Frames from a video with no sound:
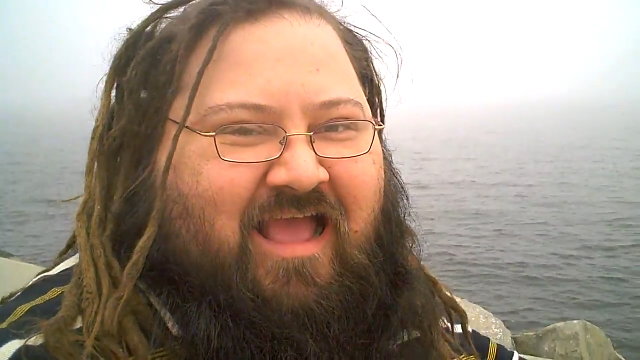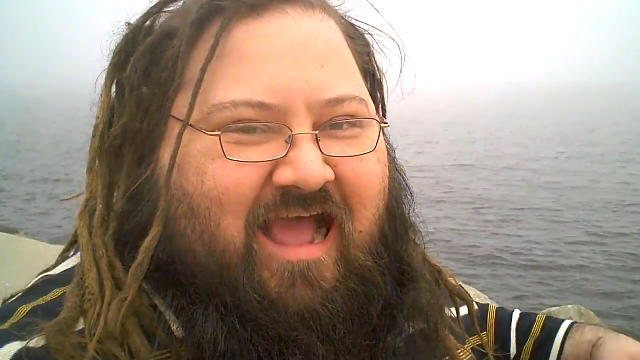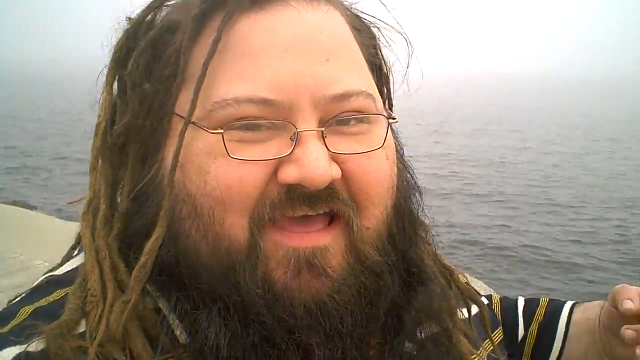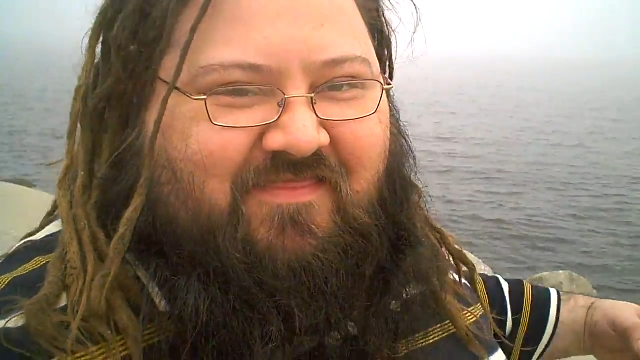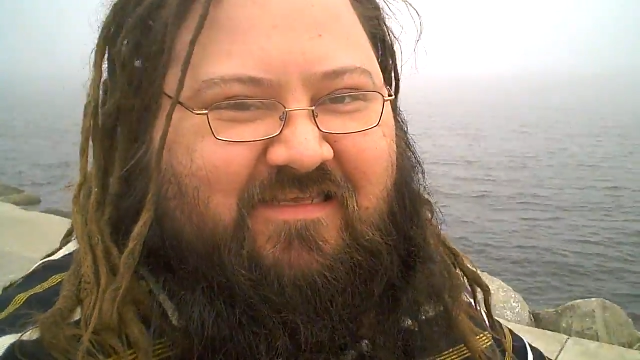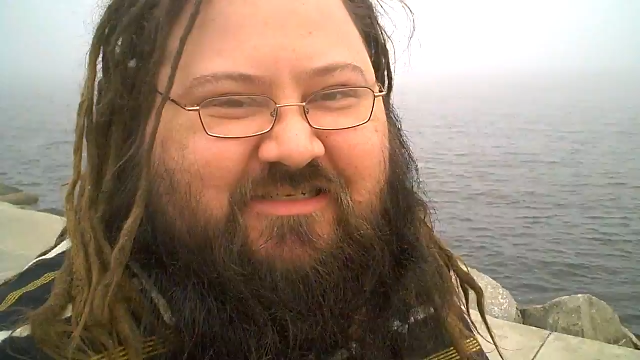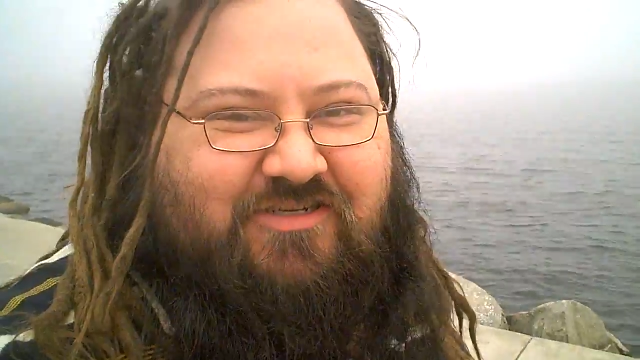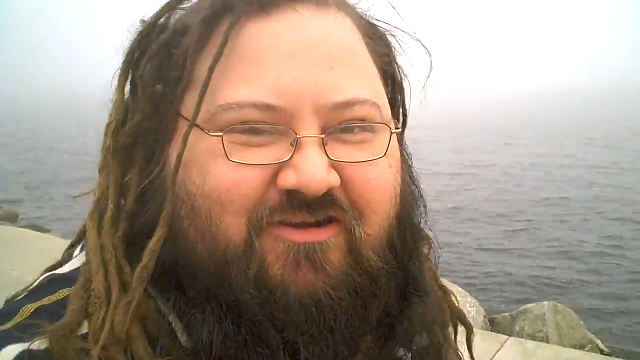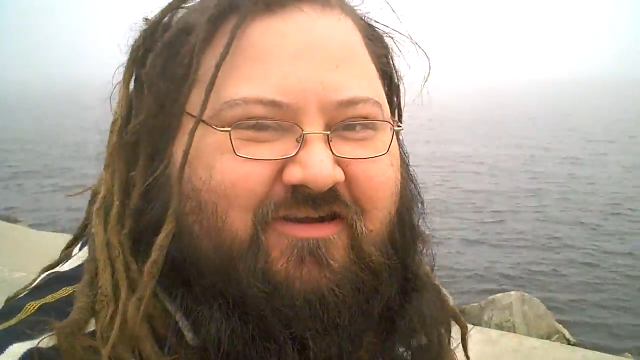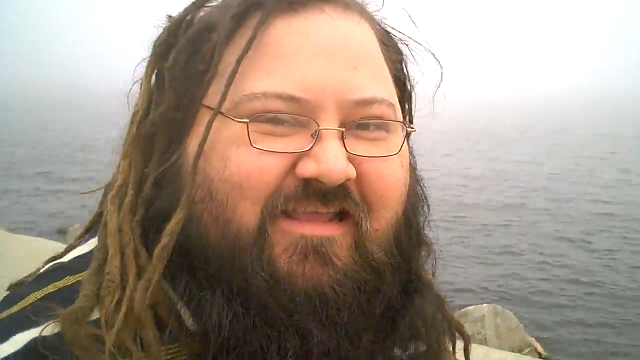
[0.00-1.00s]
on this
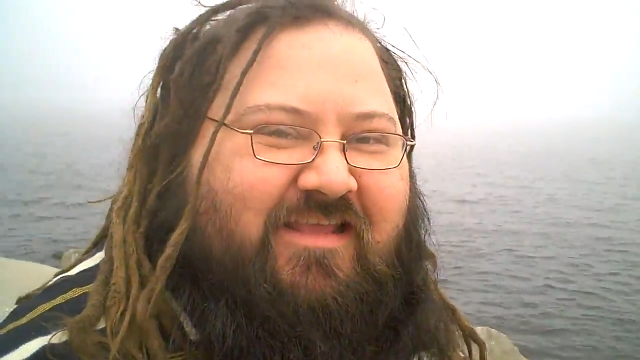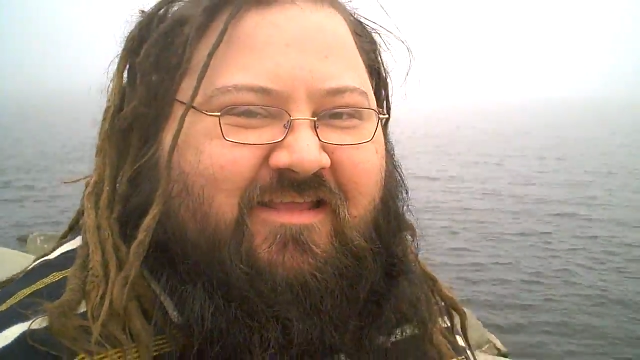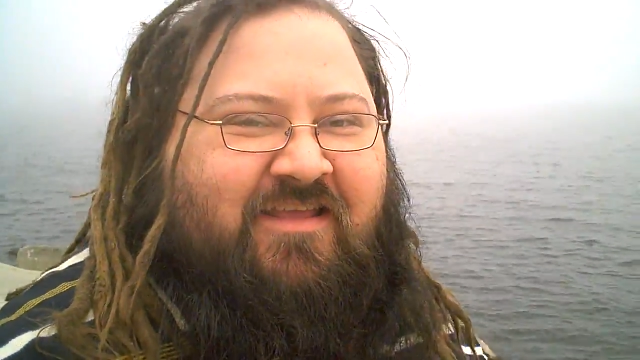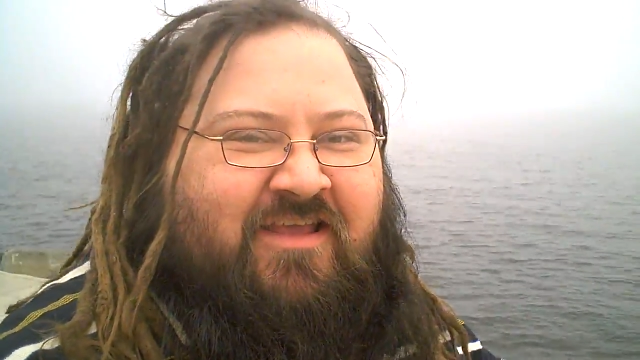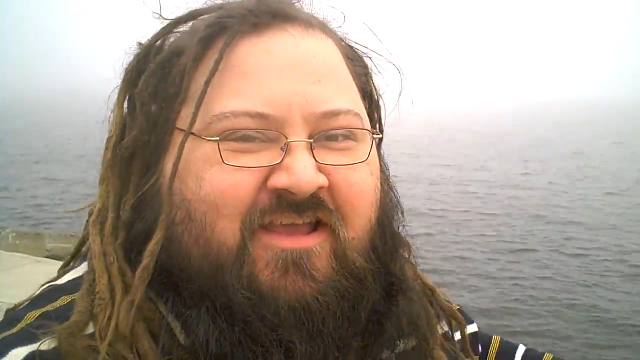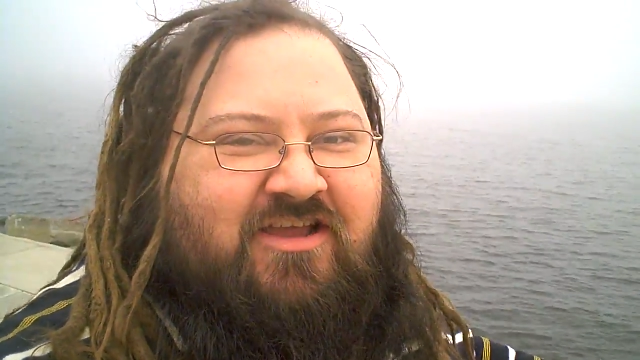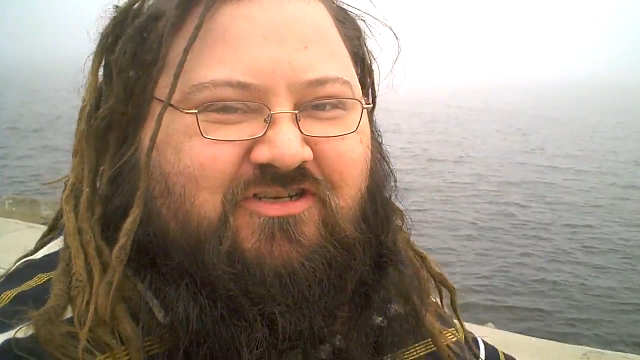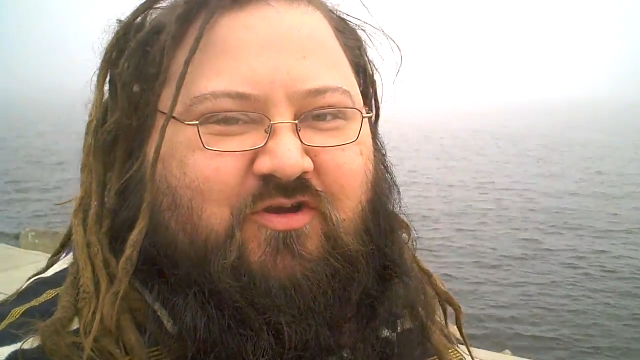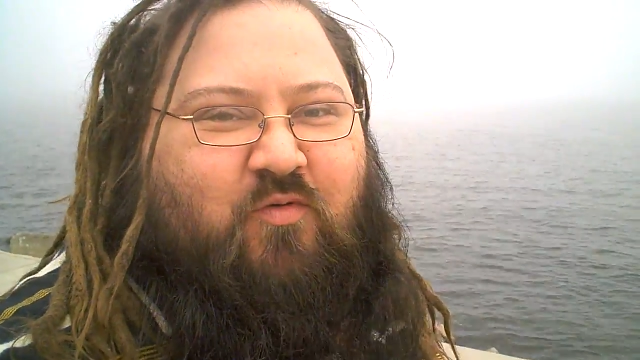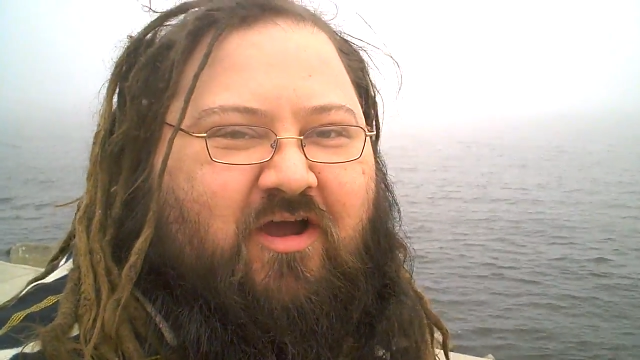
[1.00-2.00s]
journey
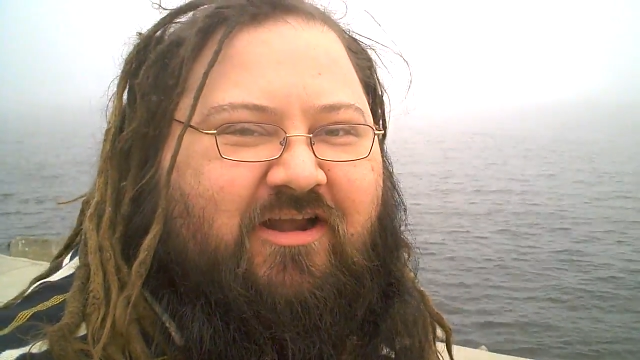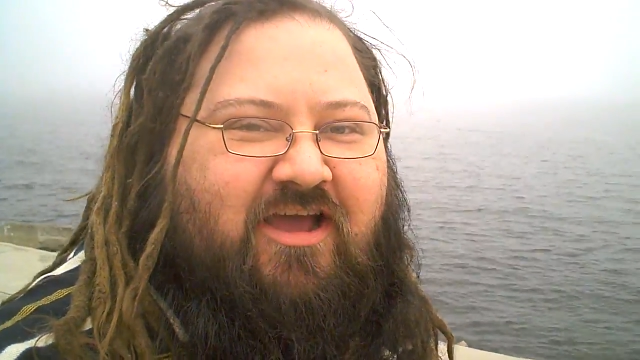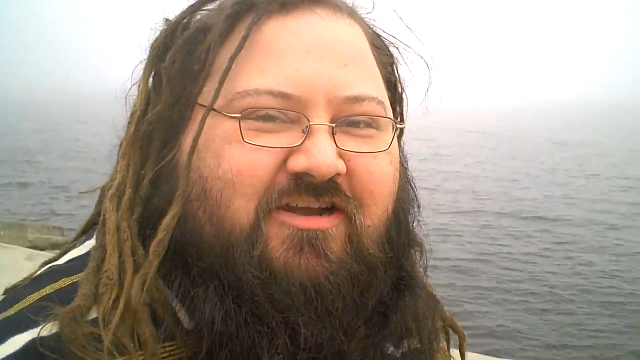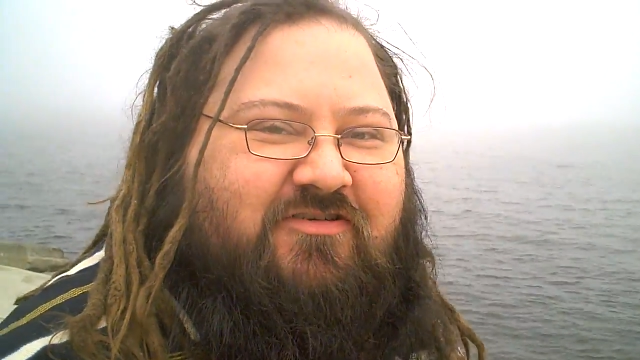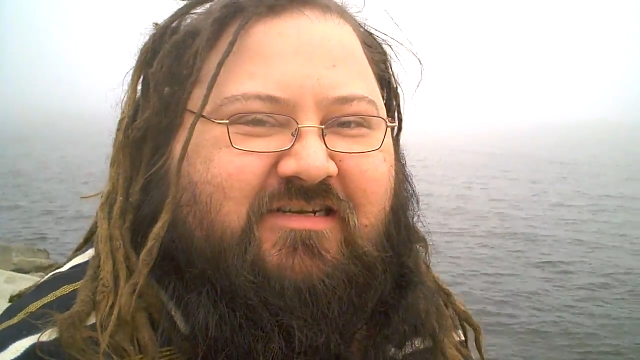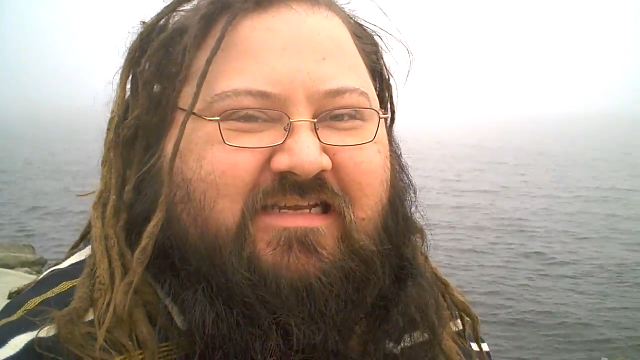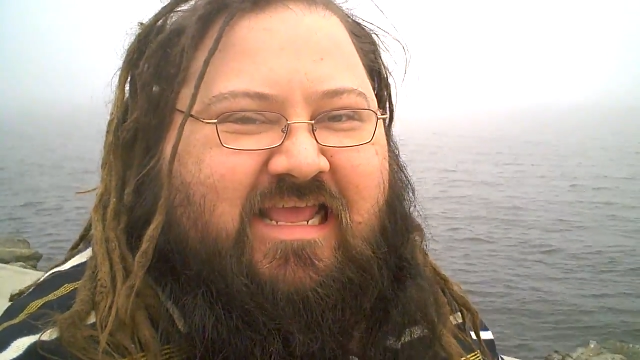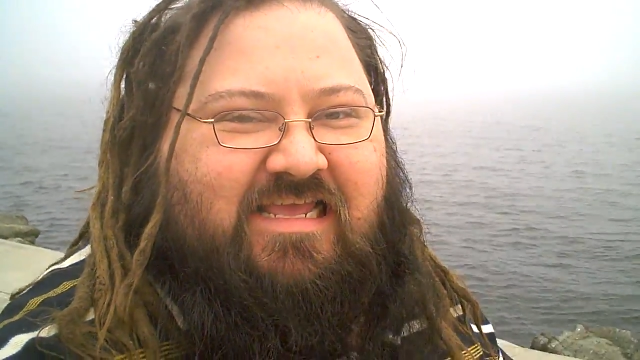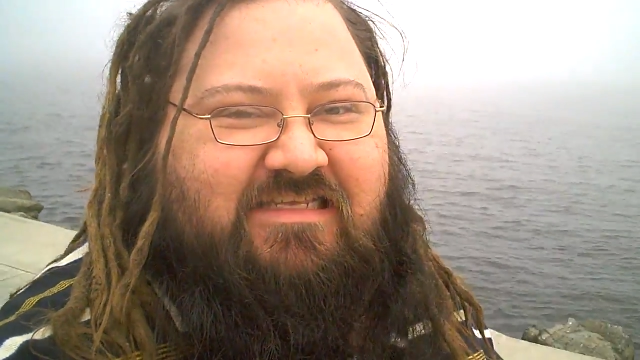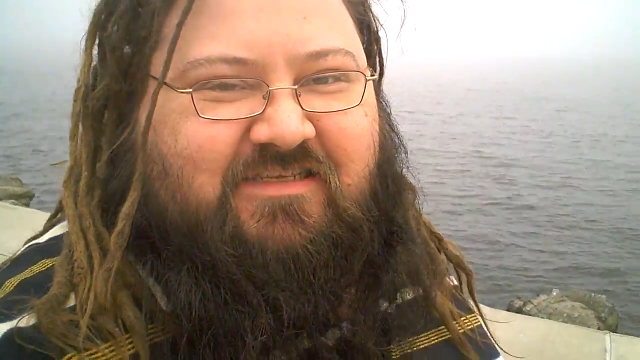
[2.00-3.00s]
to 100
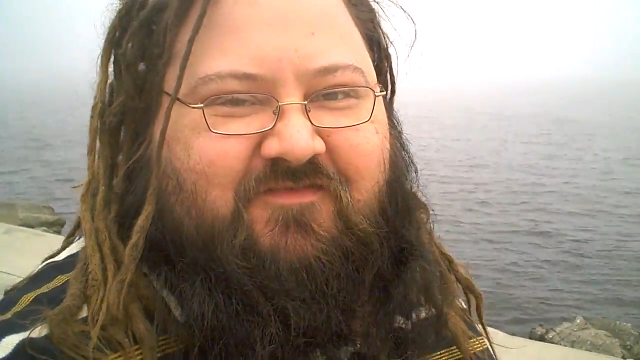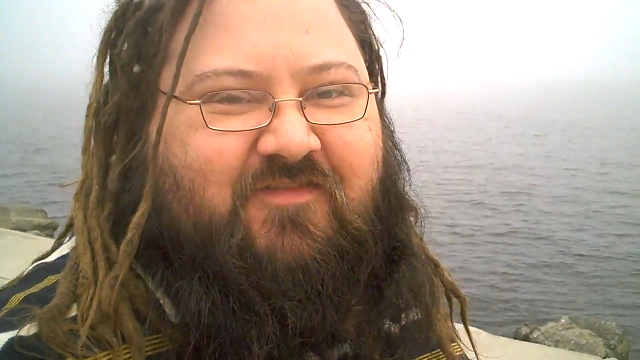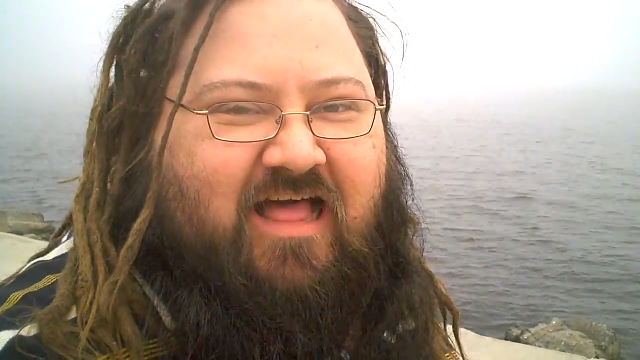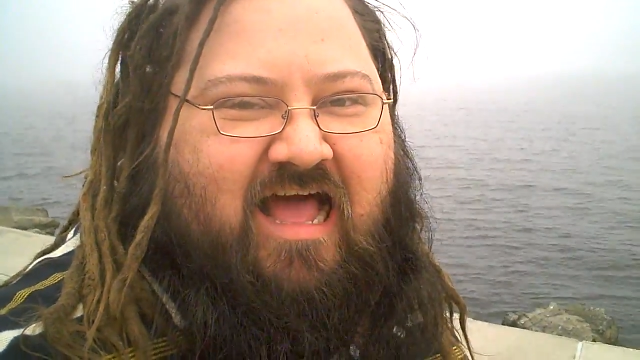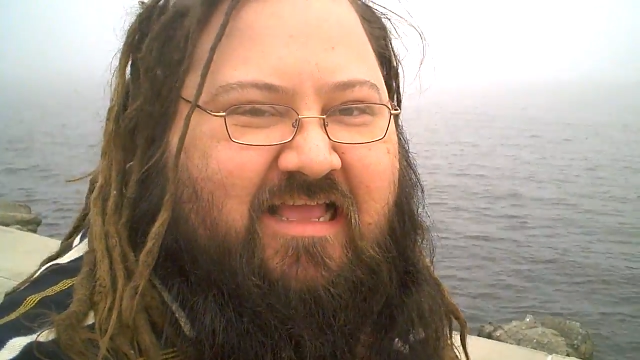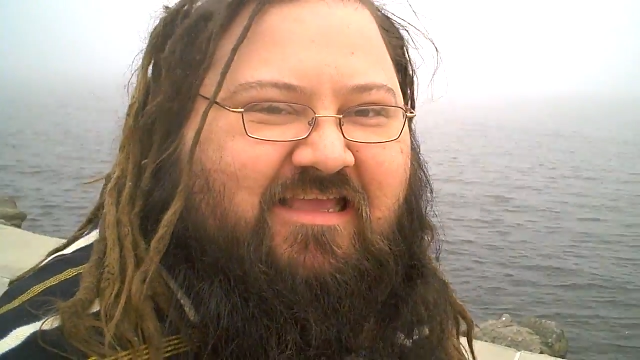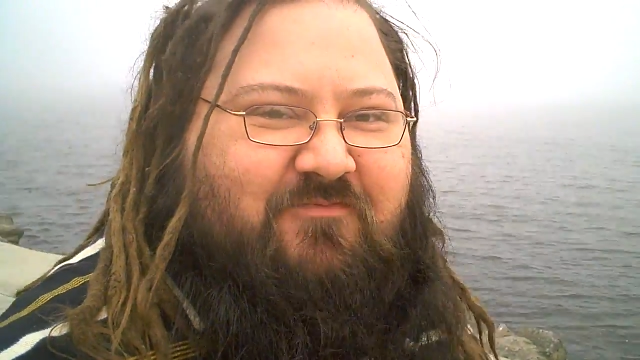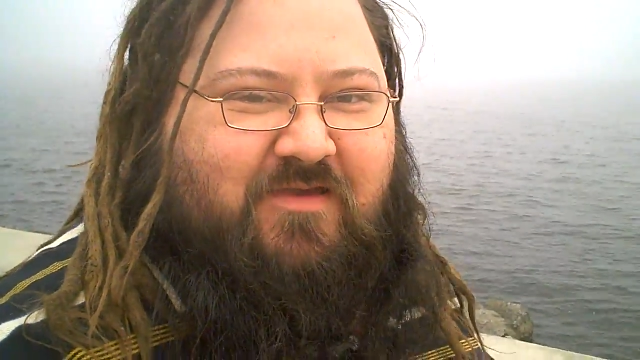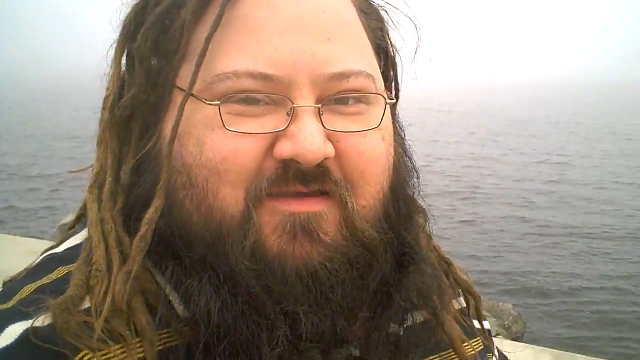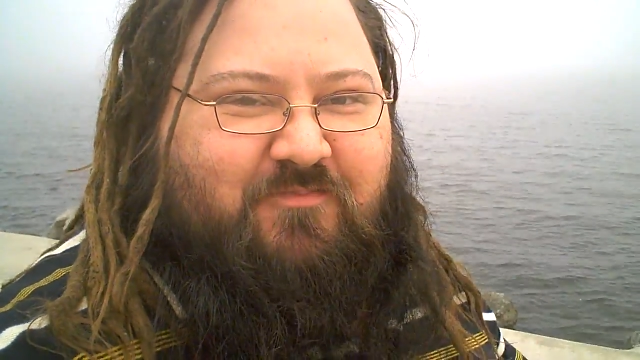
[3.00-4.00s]
days of
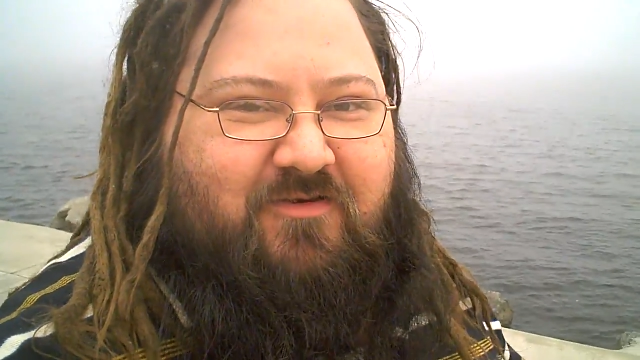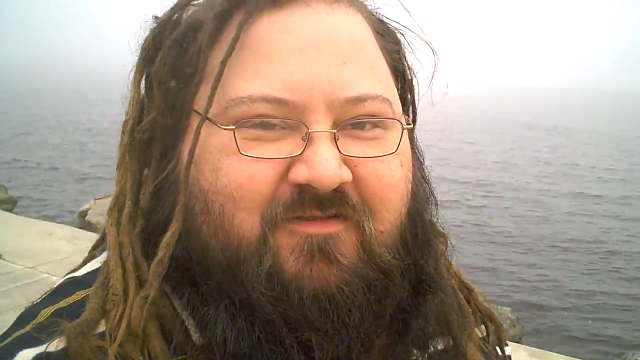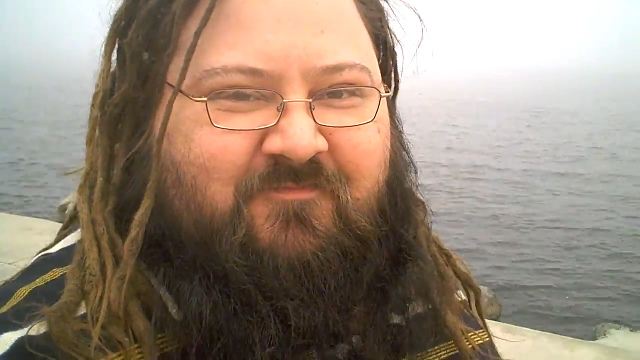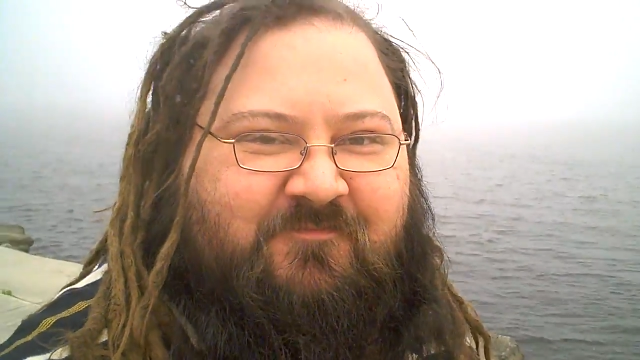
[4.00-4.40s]
vlogging, people.